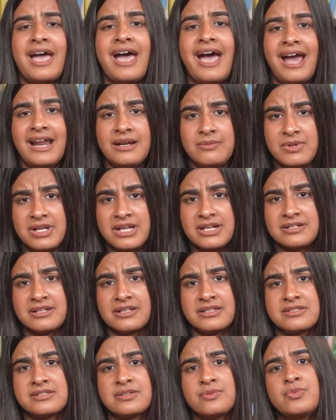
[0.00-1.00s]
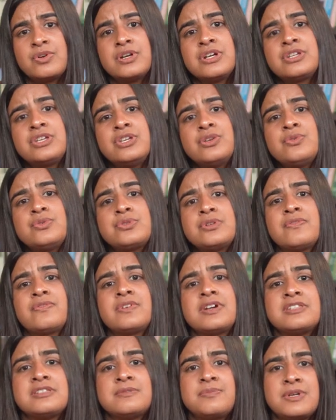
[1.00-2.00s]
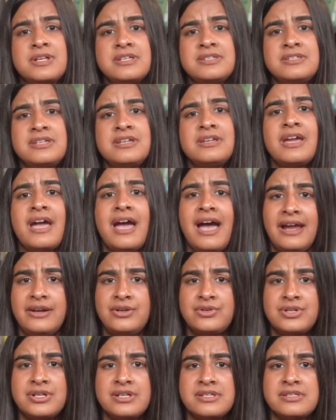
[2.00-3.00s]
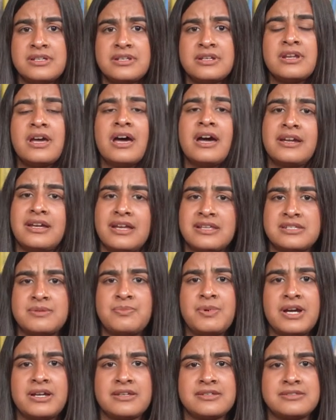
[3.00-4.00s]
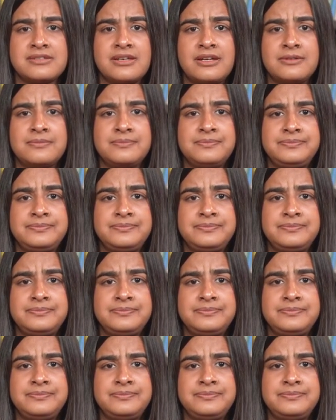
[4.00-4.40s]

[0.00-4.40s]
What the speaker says: and militants were accused of conspiracy and treason against Pakistan.